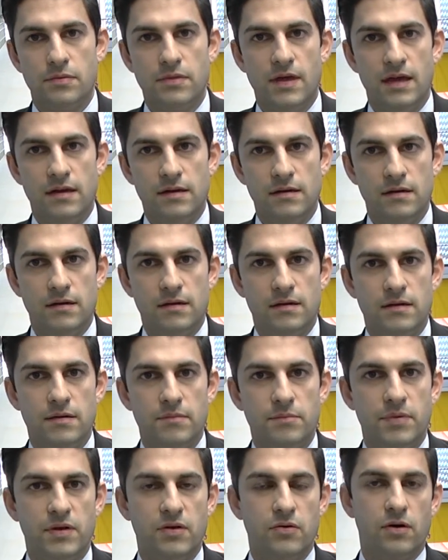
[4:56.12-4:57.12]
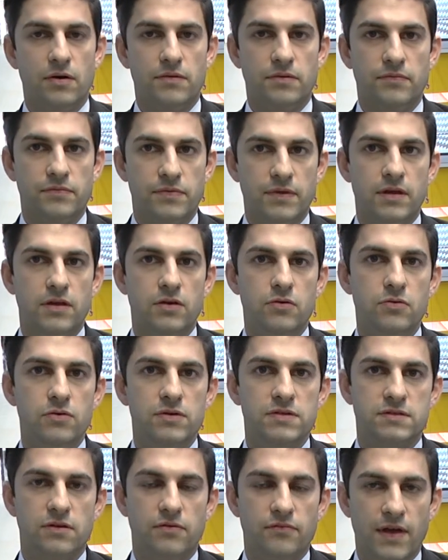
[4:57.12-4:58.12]
Then, because of the
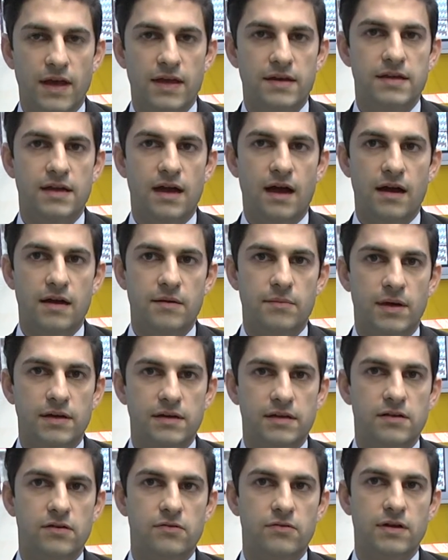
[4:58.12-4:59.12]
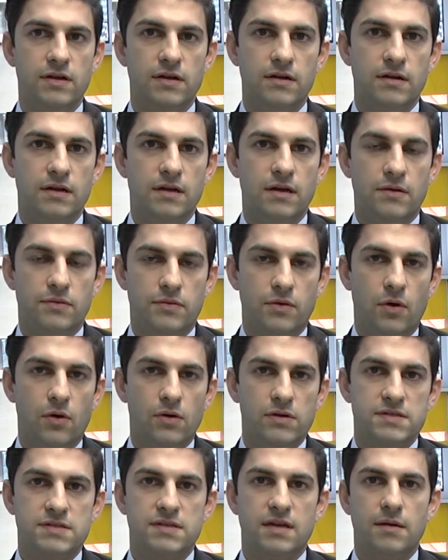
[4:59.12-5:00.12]
use of ADI material, the
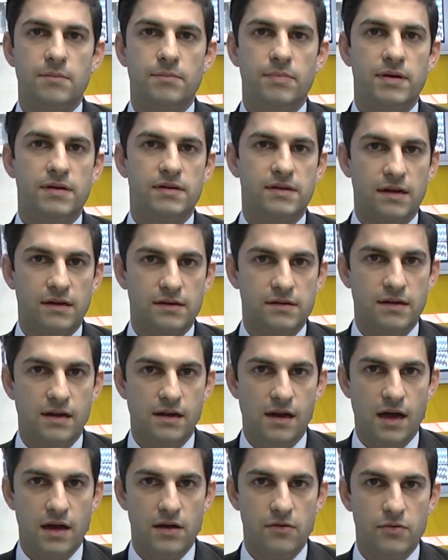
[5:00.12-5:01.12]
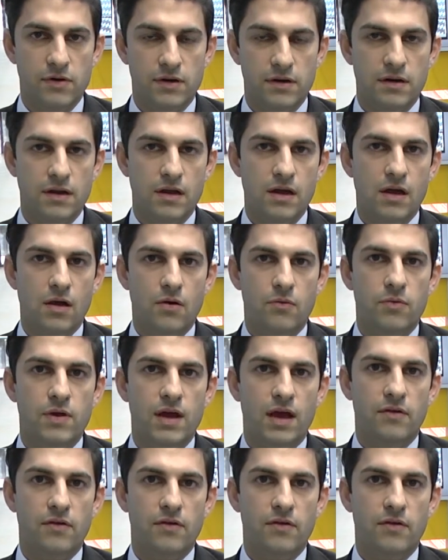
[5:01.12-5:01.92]
Austempered ductile iron, we